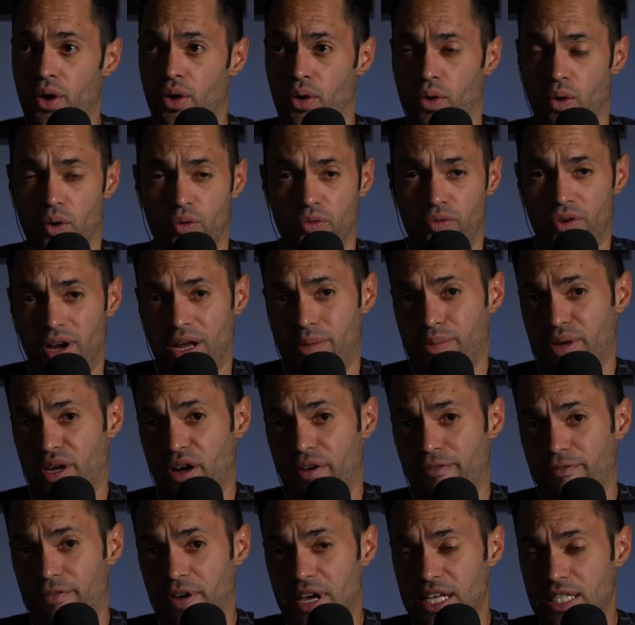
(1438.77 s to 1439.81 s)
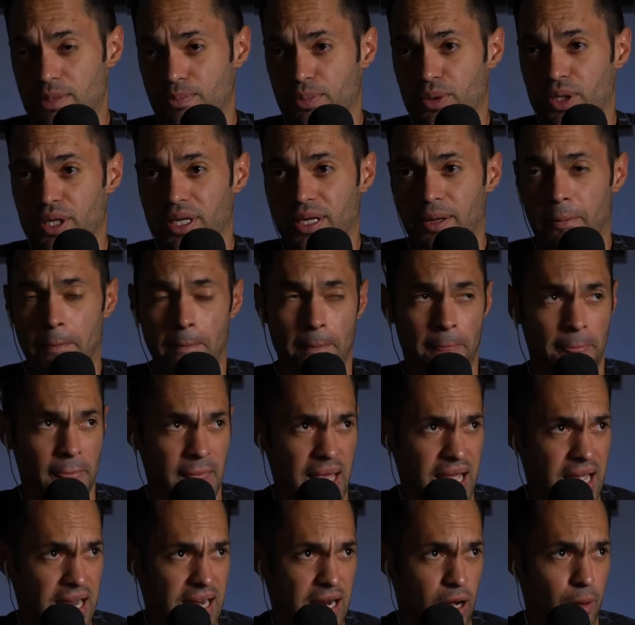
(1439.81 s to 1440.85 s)
or find me on Facebook,
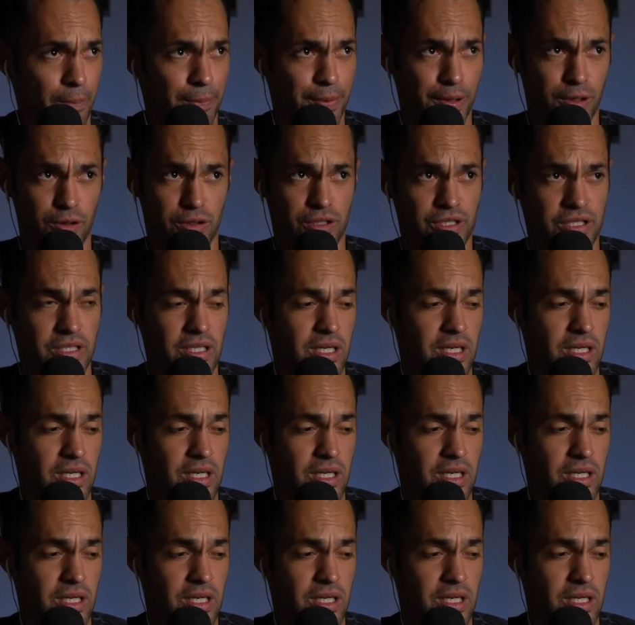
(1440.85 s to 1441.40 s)
and I'll post